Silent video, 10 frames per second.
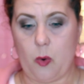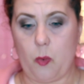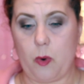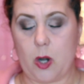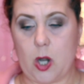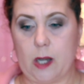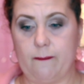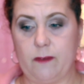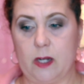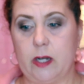work
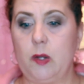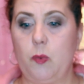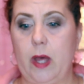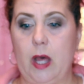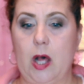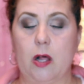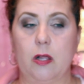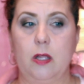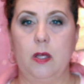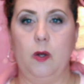very
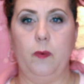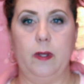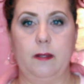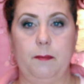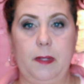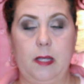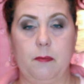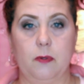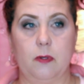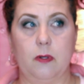well with
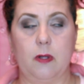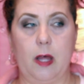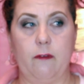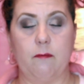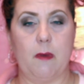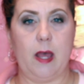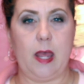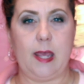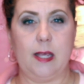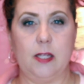people of my
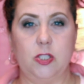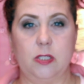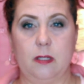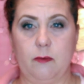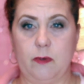age,